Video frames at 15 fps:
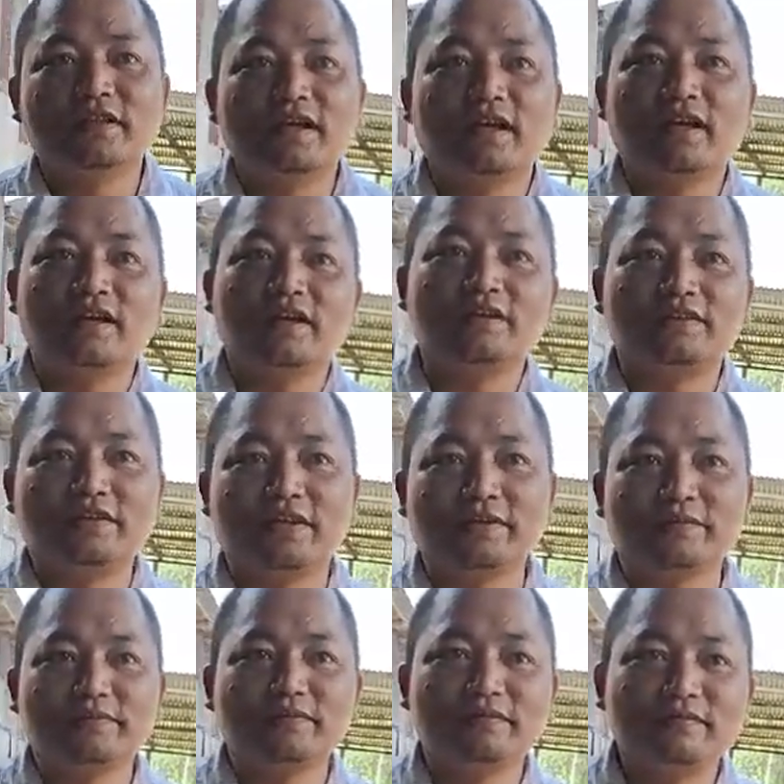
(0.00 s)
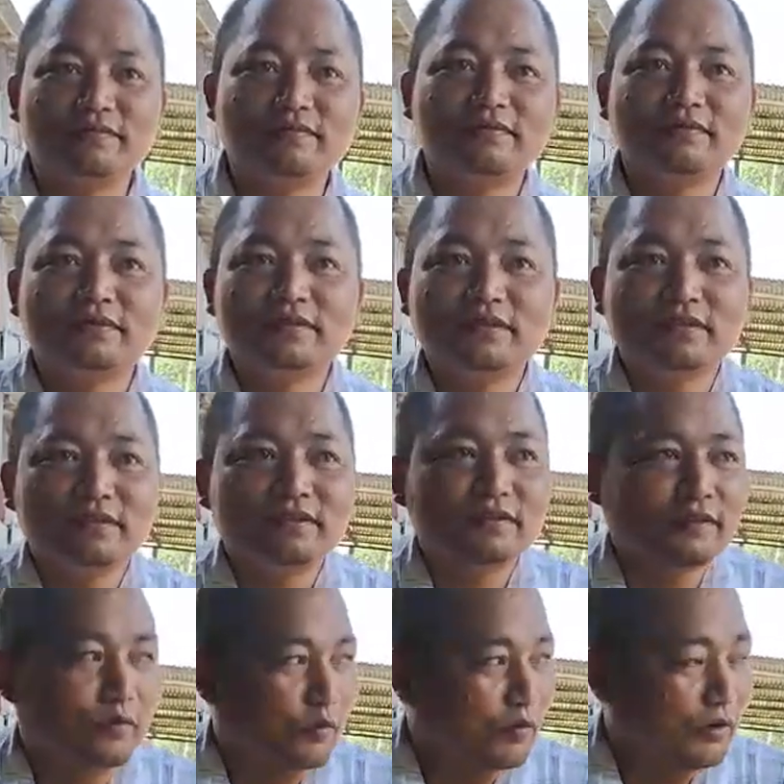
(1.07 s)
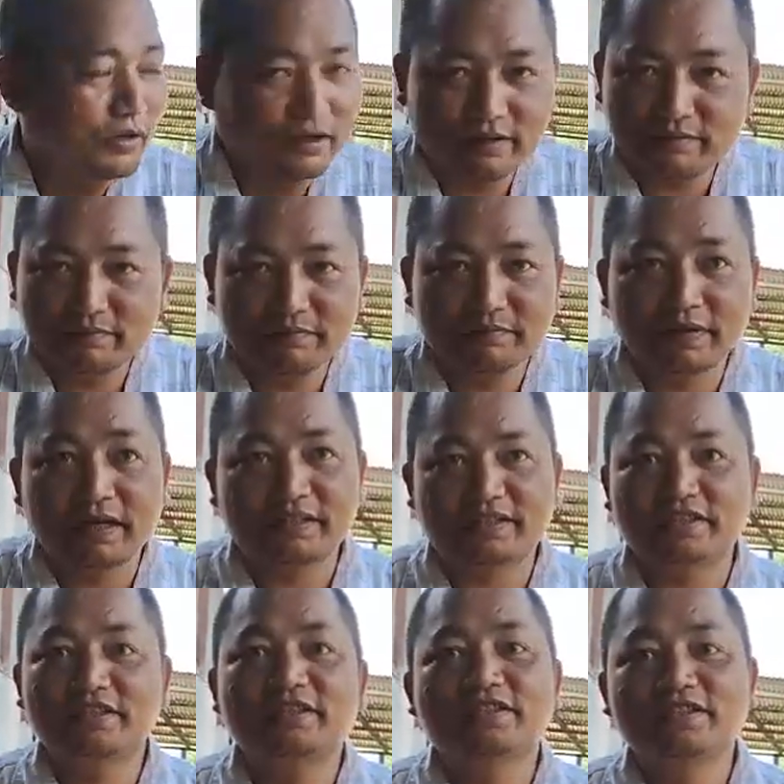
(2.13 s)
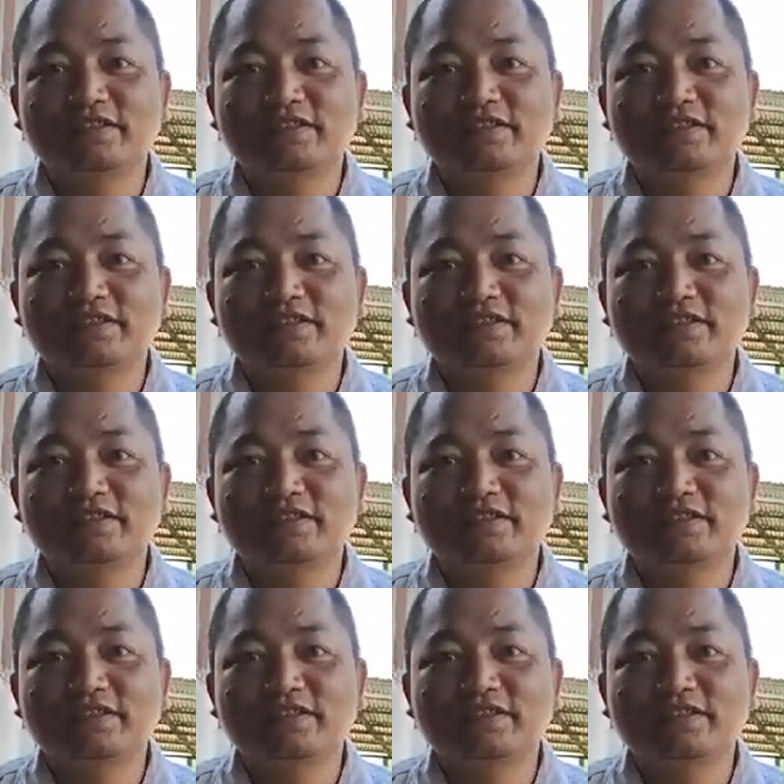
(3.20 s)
In the early time, all our births.